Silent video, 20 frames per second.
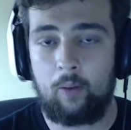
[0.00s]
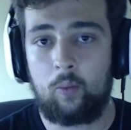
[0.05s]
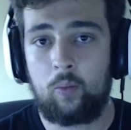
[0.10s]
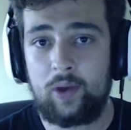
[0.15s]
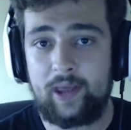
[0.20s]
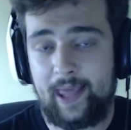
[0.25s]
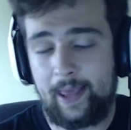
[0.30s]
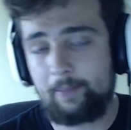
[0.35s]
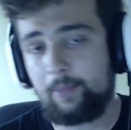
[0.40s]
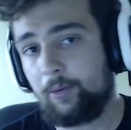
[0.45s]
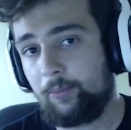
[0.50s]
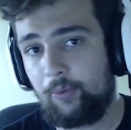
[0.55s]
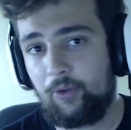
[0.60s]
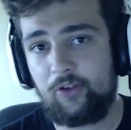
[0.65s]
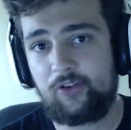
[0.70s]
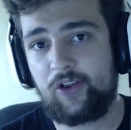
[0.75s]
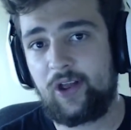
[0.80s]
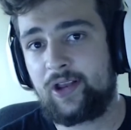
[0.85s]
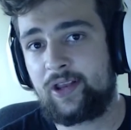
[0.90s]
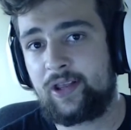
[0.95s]
We came up with this
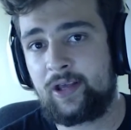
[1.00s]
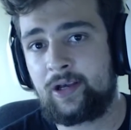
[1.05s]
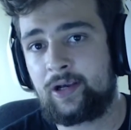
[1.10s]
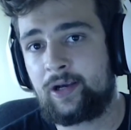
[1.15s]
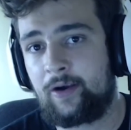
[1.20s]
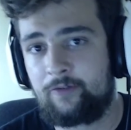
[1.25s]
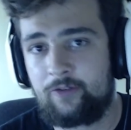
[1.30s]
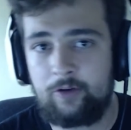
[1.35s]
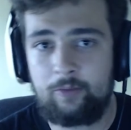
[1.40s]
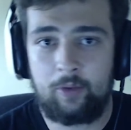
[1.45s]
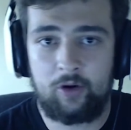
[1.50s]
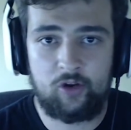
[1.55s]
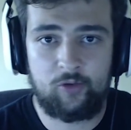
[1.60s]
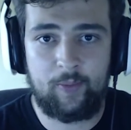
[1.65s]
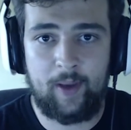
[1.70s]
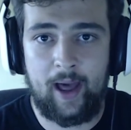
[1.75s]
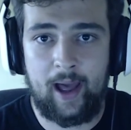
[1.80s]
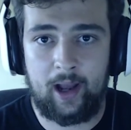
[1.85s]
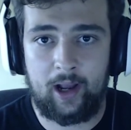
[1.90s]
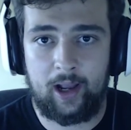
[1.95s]
idea a few months
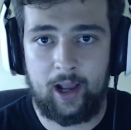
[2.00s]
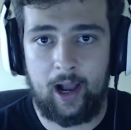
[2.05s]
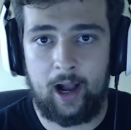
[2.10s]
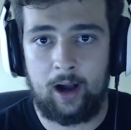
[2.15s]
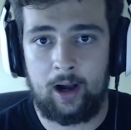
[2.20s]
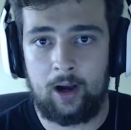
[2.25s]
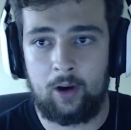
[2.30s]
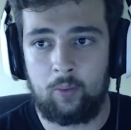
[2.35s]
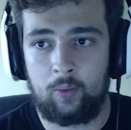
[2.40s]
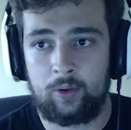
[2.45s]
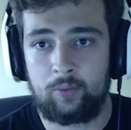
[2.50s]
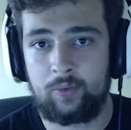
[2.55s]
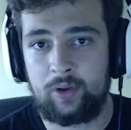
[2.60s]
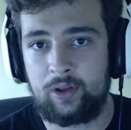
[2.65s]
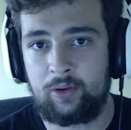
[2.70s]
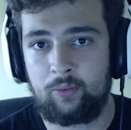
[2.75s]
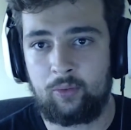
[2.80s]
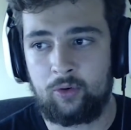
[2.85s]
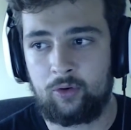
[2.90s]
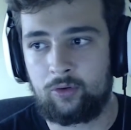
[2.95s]
back when we
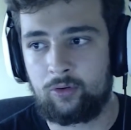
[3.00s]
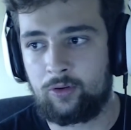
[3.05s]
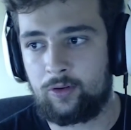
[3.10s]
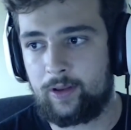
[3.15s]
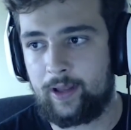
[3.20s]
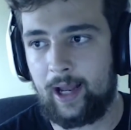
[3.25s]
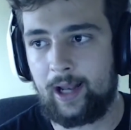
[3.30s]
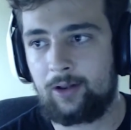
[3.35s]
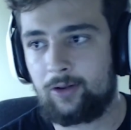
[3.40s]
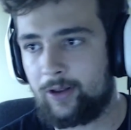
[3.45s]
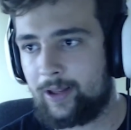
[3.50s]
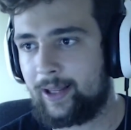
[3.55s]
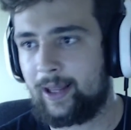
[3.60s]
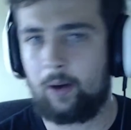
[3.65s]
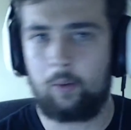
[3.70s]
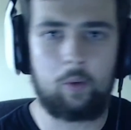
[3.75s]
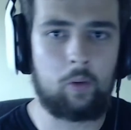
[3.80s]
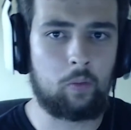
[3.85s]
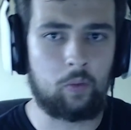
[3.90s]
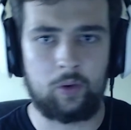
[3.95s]
were kind of looking at
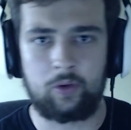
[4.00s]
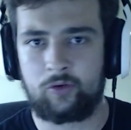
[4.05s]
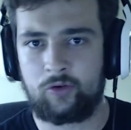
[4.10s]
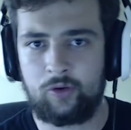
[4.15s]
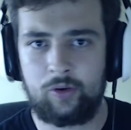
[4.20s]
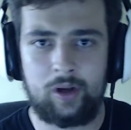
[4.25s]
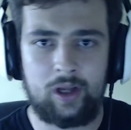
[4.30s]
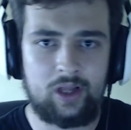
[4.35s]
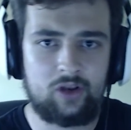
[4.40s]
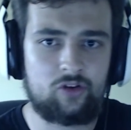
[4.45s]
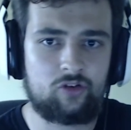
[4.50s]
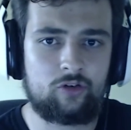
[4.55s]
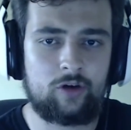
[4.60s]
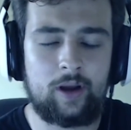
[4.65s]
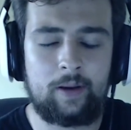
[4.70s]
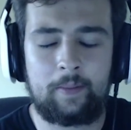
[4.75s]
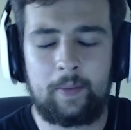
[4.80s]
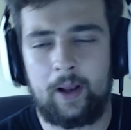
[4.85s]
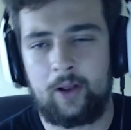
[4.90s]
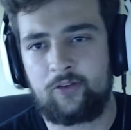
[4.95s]
what we were doing in stream,
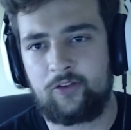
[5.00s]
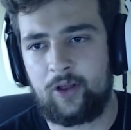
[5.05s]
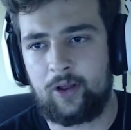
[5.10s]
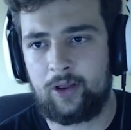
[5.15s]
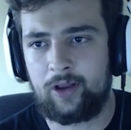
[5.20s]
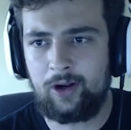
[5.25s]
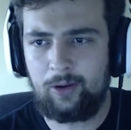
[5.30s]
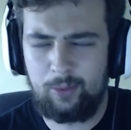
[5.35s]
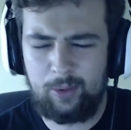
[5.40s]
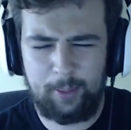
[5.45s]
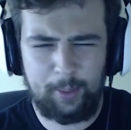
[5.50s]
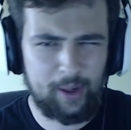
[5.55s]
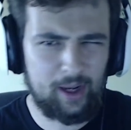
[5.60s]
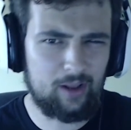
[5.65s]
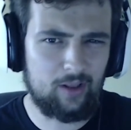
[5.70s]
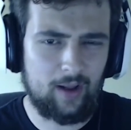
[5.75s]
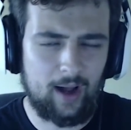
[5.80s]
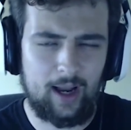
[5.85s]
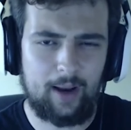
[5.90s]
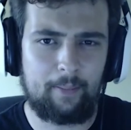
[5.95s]
and I was like, we beat a
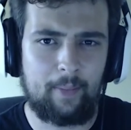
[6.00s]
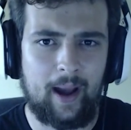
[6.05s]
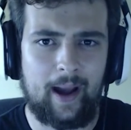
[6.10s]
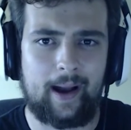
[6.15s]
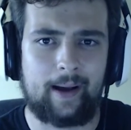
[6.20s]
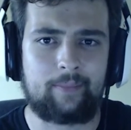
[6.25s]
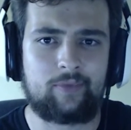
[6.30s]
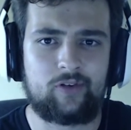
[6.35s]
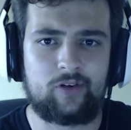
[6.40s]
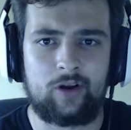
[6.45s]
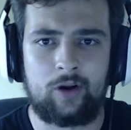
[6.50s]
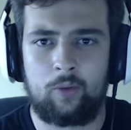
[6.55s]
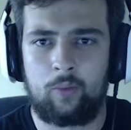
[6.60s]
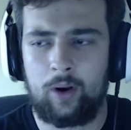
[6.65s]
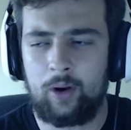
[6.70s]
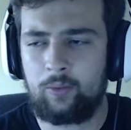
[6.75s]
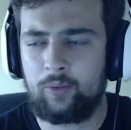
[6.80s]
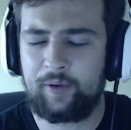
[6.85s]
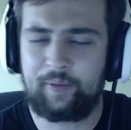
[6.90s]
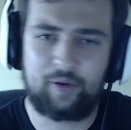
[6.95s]
lot of maps, why don't
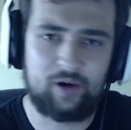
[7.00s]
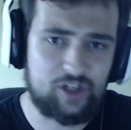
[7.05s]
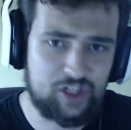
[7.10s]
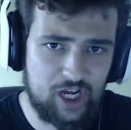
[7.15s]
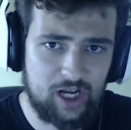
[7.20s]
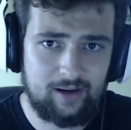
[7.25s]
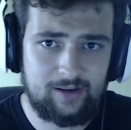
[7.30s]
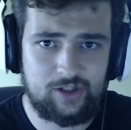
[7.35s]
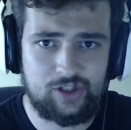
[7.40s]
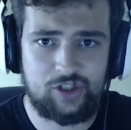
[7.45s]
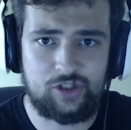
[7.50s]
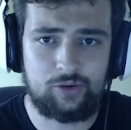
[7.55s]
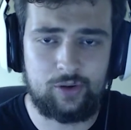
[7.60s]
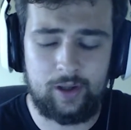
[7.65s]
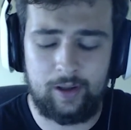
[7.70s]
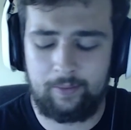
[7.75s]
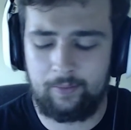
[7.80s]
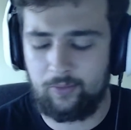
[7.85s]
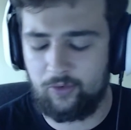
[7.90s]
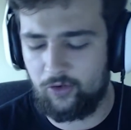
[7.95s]
we put a challenge to it?
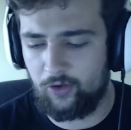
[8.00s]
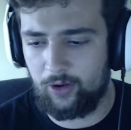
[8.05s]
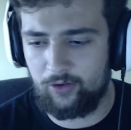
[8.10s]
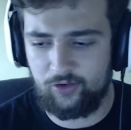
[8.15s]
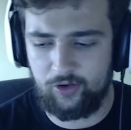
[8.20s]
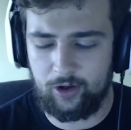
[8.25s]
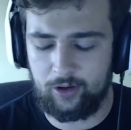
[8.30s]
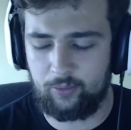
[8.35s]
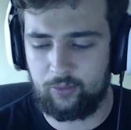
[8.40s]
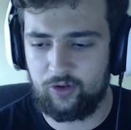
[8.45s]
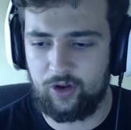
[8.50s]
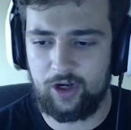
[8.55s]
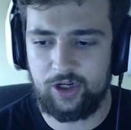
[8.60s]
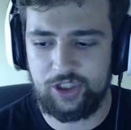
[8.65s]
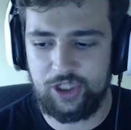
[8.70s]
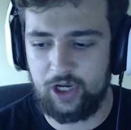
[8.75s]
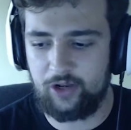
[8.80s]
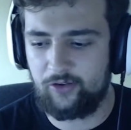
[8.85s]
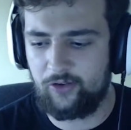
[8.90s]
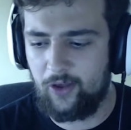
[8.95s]
And so I was talking with Dark
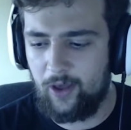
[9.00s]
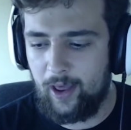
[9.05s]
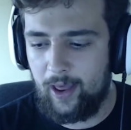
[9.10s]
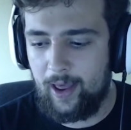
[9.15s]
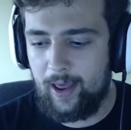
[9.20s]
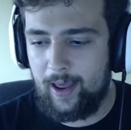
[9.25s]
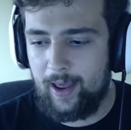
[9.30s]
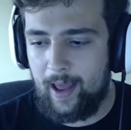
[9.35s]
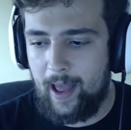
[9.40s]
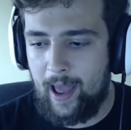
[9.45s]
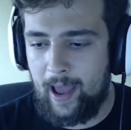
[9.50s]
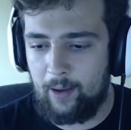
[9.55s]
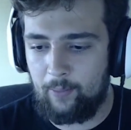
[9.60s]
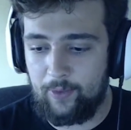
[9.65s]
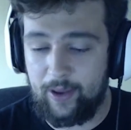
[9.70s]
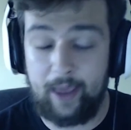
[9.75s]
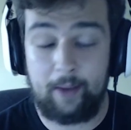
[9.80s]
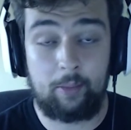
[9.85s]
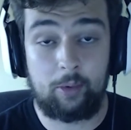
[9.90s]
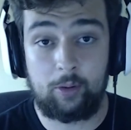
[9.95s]
Shots, and we
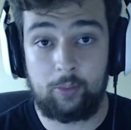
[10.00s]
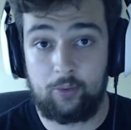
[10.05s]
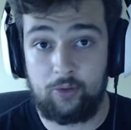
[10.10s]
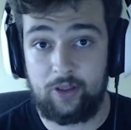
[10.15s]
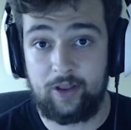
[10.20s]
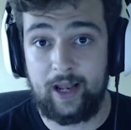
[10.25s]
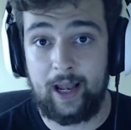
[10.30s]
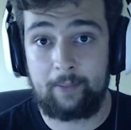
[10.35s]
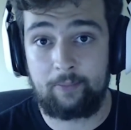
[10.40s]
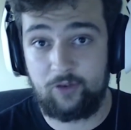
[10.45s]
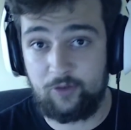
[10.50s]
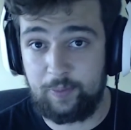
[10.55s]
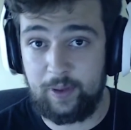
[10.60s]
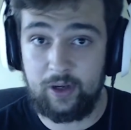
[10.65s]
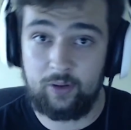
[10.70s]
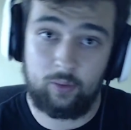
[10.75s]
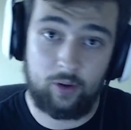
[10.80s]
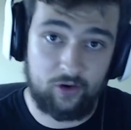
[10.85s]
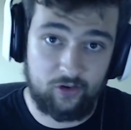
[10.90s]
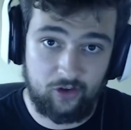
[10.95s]
came up with the name Speed
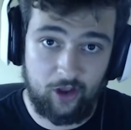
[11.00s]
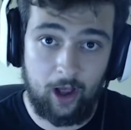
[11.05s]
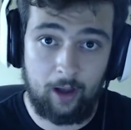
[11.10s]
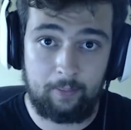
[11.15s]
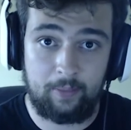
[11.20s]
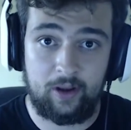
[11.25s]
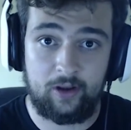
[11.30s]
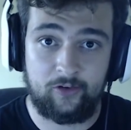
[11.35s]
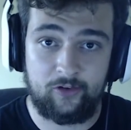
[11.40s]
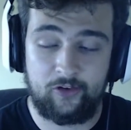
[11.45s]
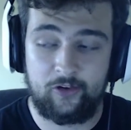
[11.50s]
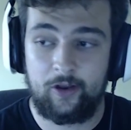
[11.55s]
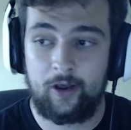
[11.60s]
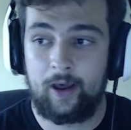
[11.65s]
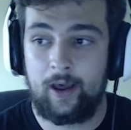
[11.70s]
Run Zombies.